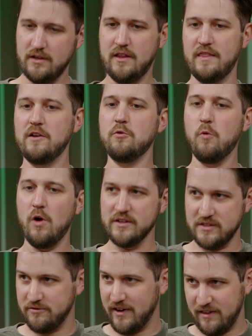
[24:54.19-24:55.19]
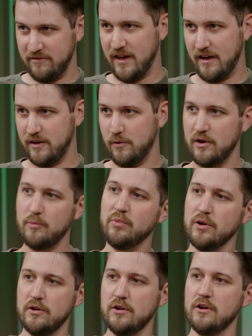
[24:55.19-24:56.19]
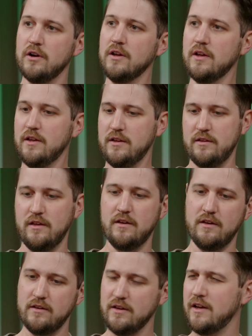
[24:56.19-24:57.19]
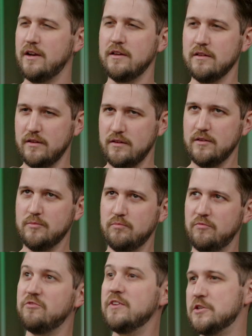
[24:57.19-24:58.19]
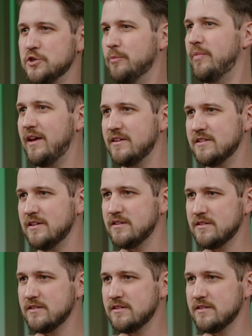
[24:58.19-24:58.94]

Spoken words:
and then quantify the value on a per kind of feature basis.